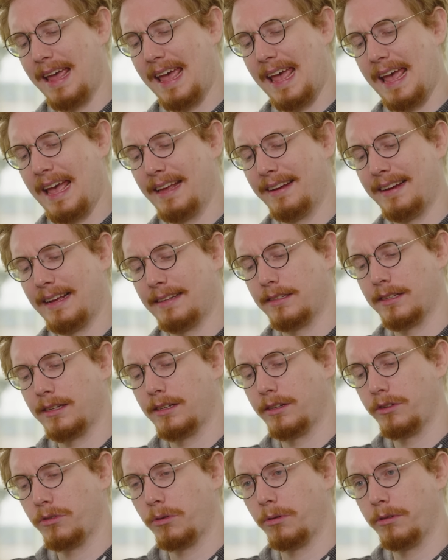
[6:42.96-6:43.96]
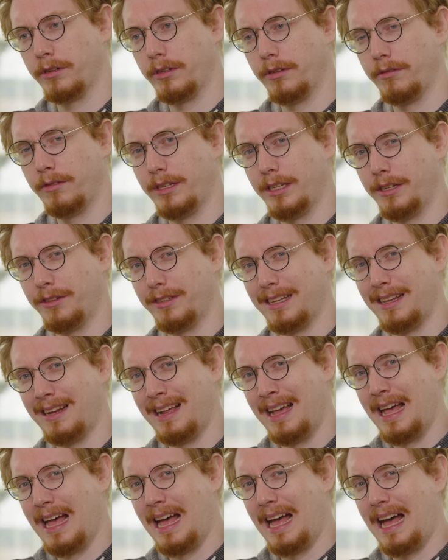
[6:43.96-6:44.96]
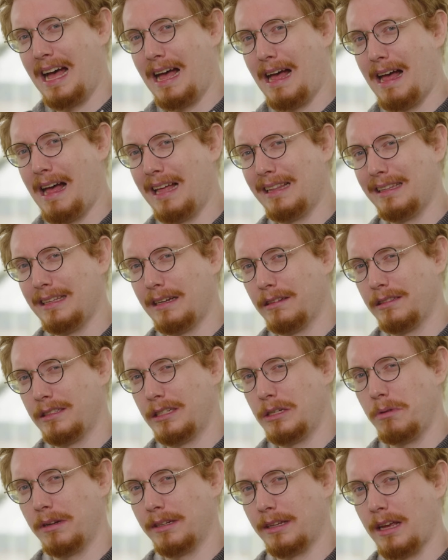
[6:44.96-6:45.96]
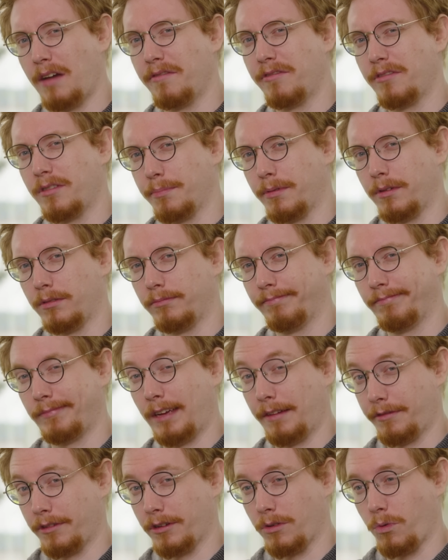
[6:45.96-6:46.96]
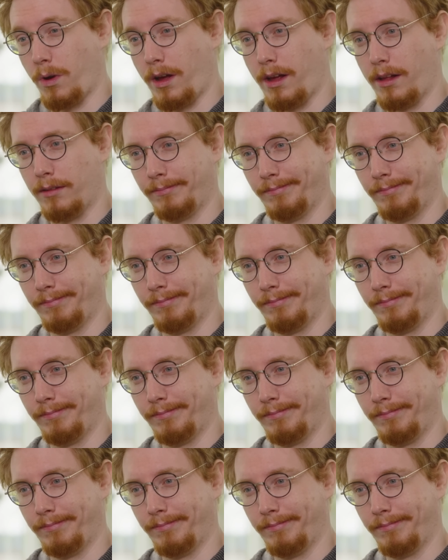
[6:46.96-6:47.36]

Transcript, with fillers: hand has to contort to to use it uh, a little too uncomfortable after a while.